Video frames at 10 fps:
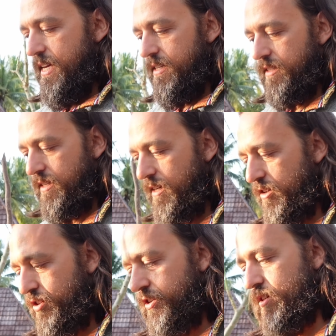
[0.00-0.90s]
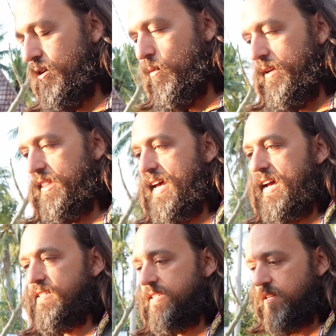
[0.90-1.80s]
in touch with
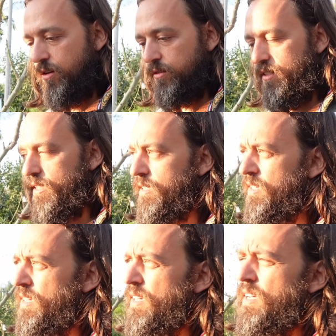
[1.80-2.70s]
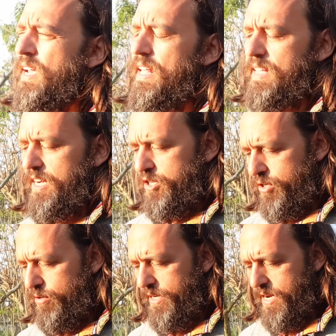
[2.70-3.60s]
that subtlety and that
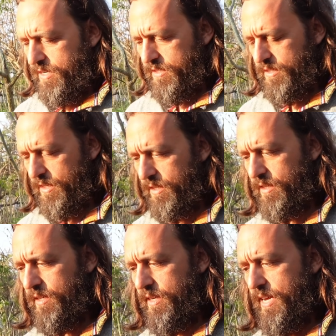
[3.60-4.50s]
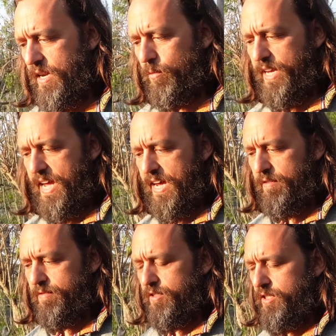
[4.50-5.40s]
curiosity. And we
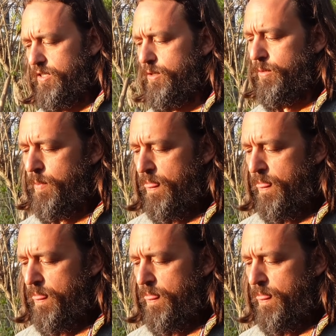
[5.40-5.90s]
have to